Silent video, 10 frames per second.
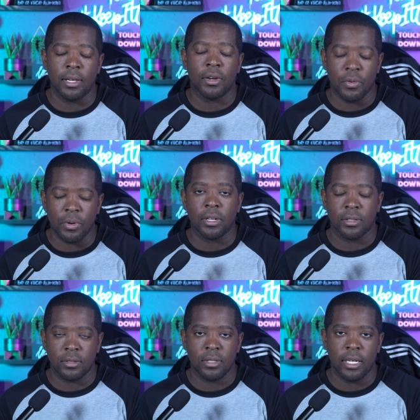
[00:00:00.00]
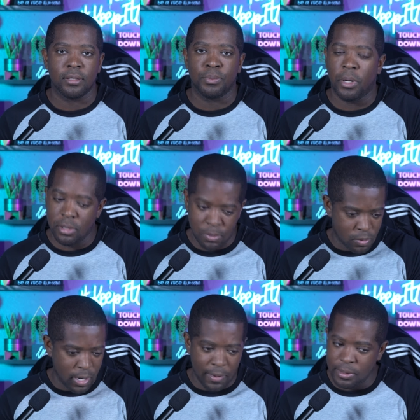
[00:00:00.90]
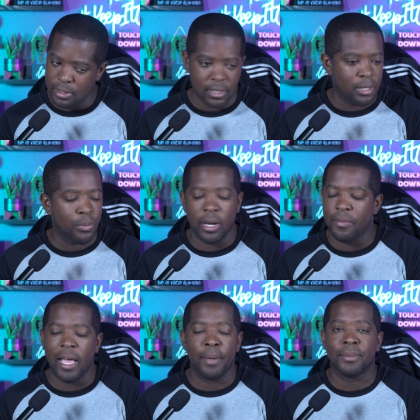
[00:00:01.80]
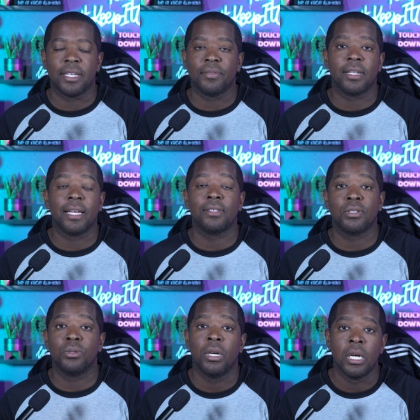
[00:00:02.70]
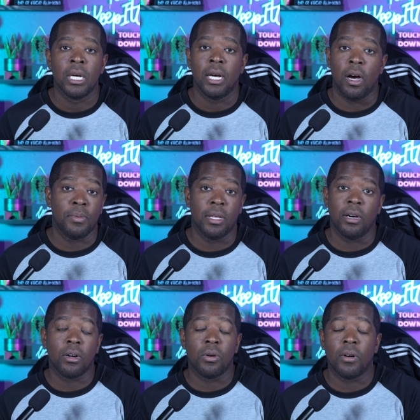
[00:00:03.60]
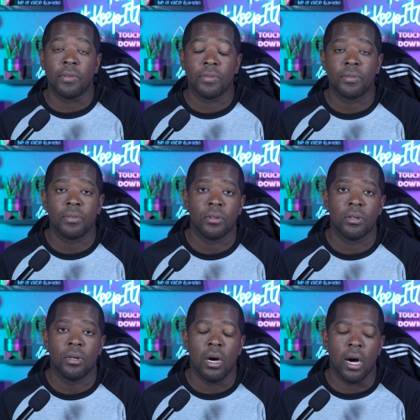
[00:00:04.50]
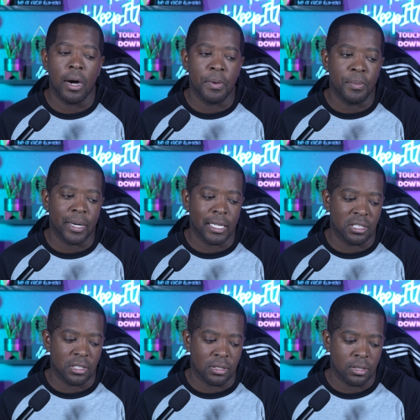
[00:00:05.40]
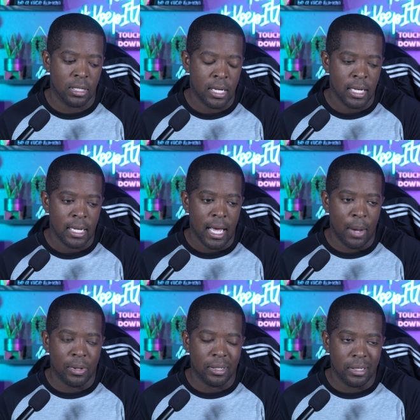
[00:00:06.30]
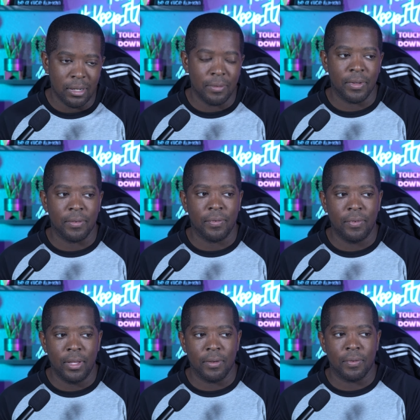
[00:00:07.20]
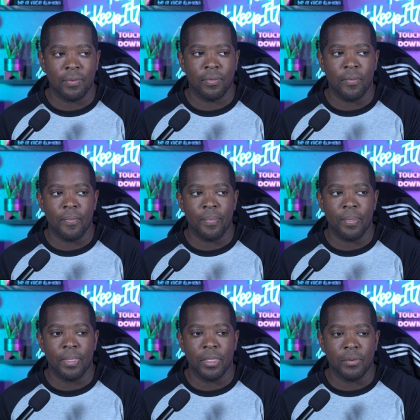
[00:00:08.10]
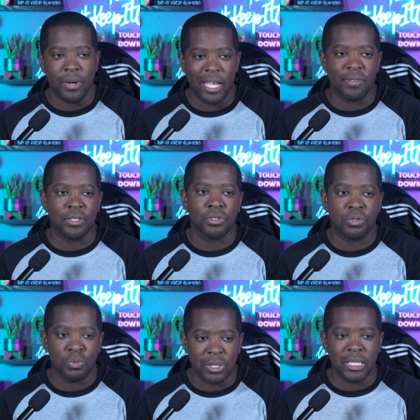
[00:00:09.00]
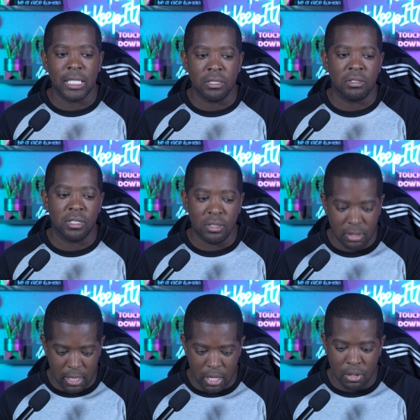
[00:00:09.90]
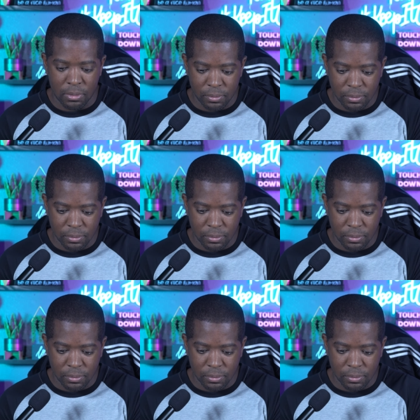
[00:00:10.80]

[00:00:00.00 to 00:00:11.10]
careers as Baltimore Ravens, and then whatever happens after that too. I hope they all go off. Um, but I just I would love if if the Ravens went into this thing